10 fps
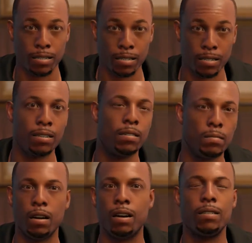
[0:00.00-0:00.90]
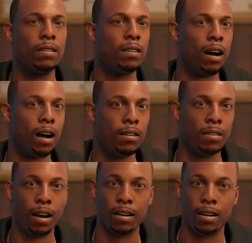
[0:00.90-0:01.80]
I think I'll accept this offer.
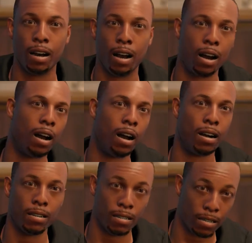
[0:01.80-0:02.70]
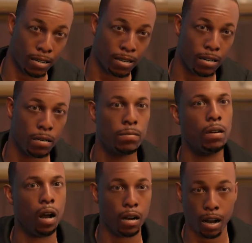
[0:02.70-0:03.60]
Looks like I'll be playing for the Celtics.
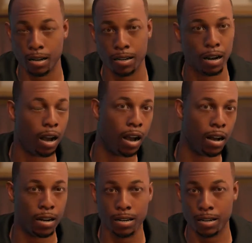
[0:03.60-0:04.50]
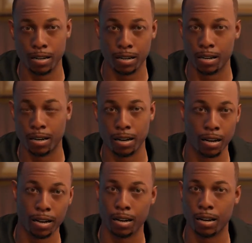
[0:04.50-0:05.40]
Welcome back, Paul
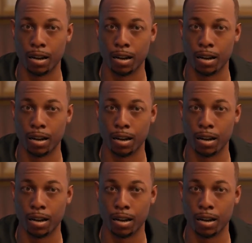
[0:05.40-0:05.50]
Pierce.